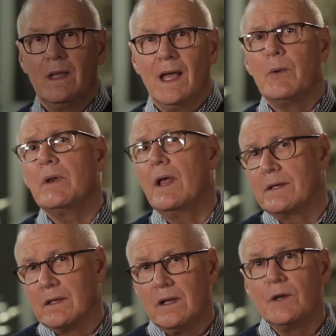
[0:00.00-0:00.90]
I would like to
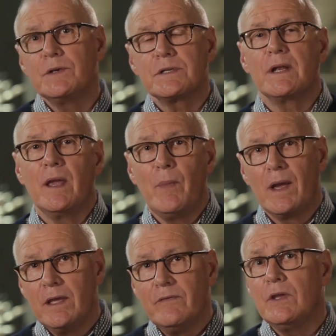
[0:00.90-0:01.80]
close today by
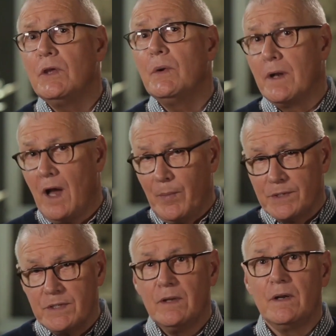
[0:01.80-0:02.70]
giving you an
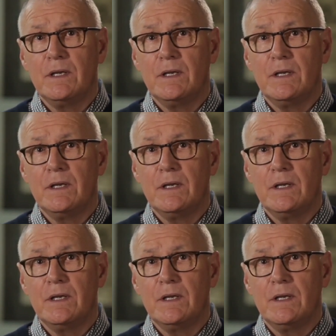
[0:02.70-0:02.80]
opportunity